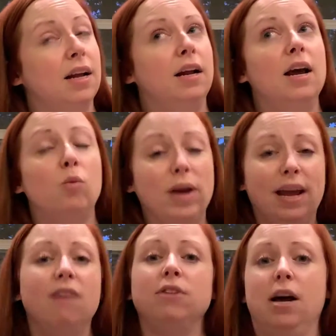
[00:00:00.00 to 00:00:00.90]
Now, we
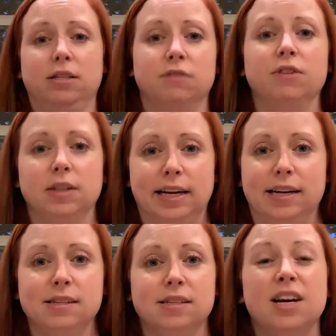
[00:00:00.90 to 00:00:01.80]
have lots of
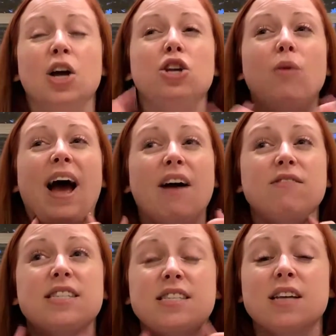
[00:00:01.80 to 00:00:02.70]
glands. You have
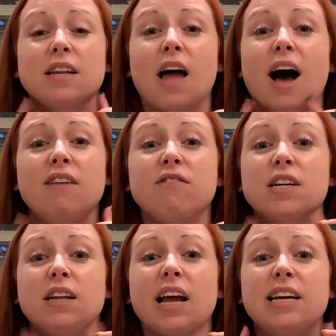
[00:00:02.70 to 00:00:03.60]
saliva
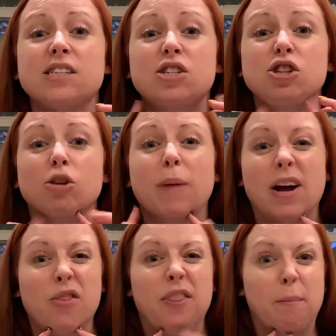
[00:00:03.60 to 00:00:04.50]
glands in your
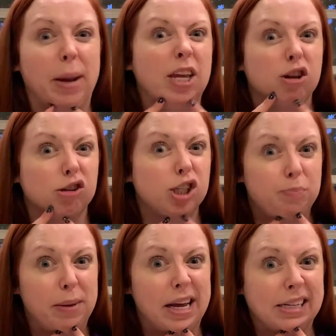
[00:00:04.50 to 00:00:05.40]
mouth that make your
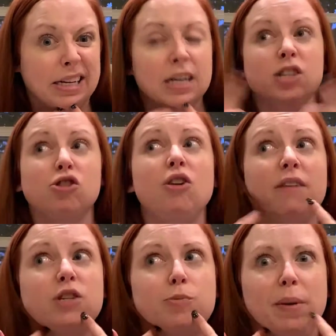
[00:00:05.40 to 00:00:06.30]
spit. So you have
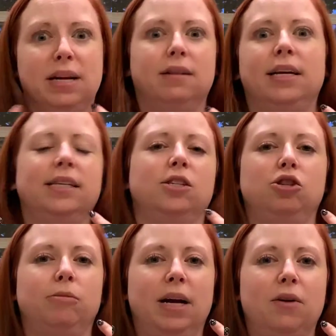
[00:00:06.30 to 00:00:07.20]
spit glands in
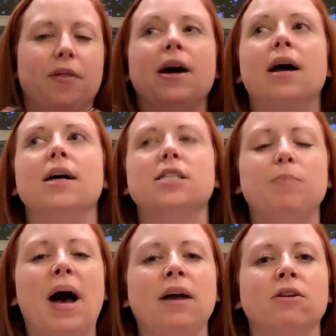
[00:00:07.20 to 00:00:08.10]
your mouth.
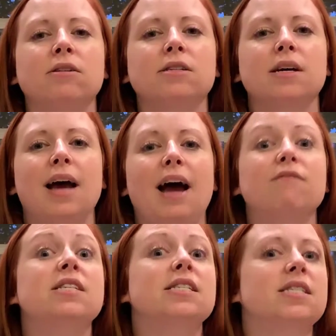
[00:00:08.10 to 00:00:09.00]
Spiders have
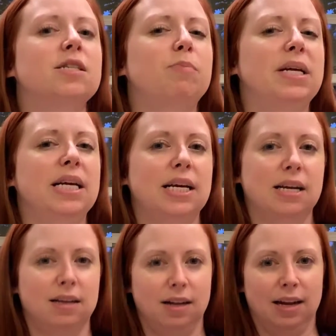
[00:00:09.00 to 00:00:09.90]
spinning
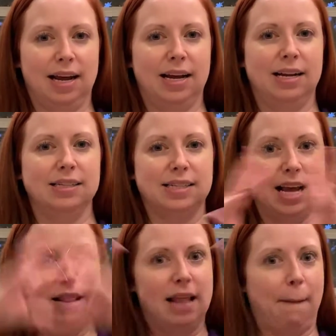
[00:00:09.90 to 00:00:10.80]
glands
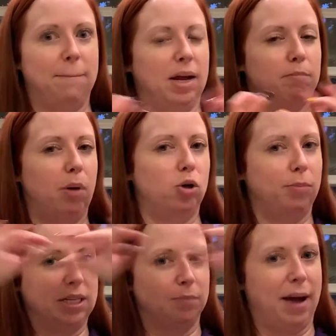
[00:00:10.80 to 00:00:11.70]
in that big
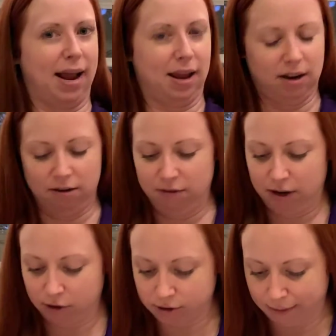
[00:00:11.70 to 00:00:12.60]
bulbous back end of
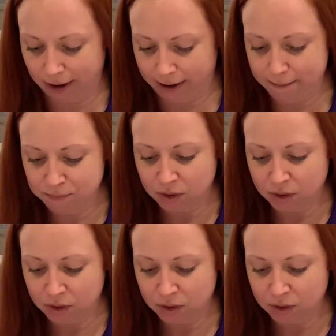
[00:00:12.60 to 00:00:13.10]
theirs, okay?